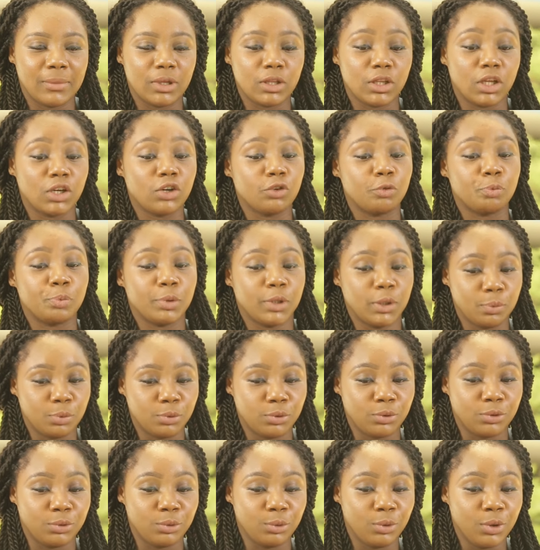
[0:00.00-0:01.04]
A lot of
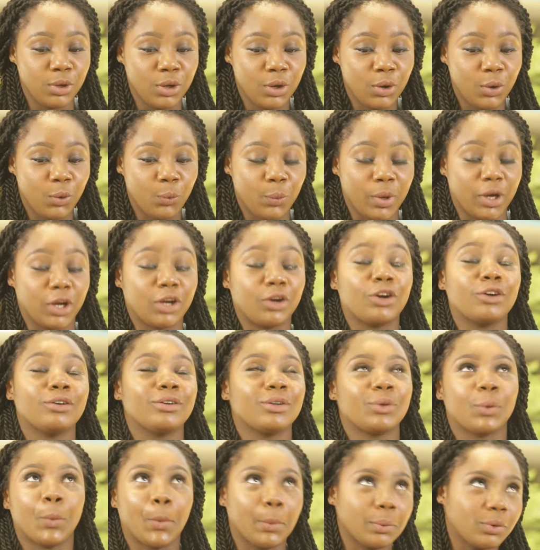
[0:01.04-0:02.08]
people
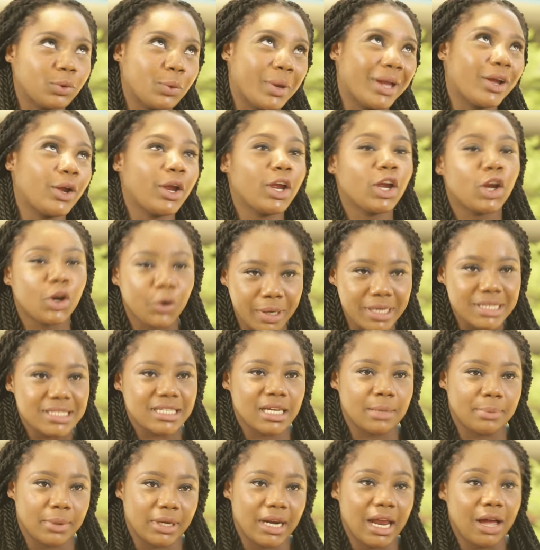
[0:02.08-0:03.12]
were going
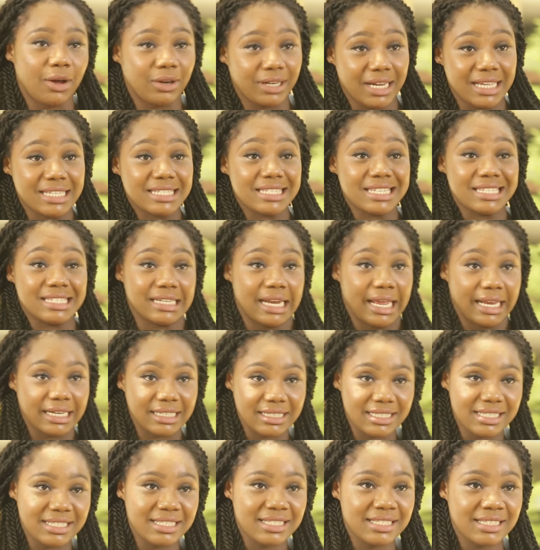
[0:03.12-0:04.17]
crazy about how last season
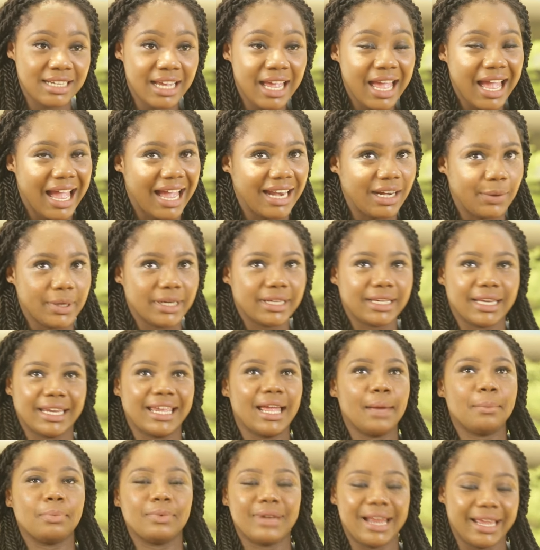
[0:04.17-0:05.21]
ended, and
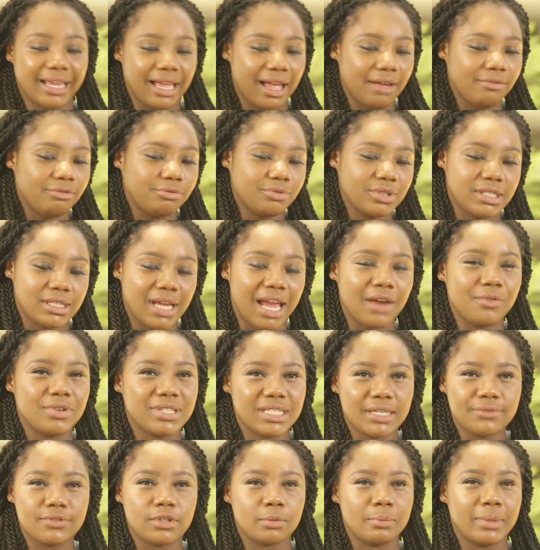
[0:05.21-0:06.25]
I
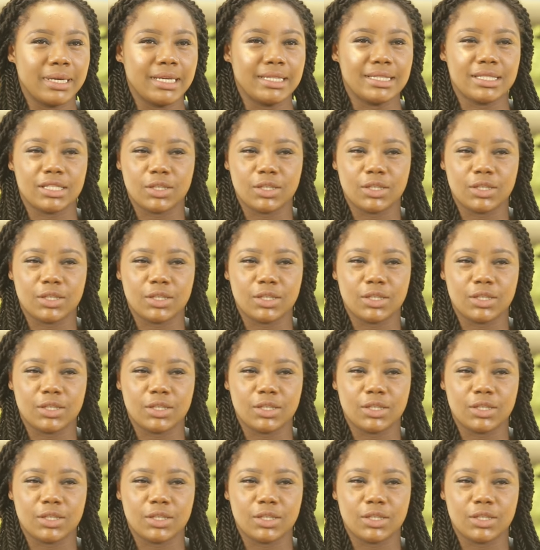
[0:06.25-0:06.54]
received so many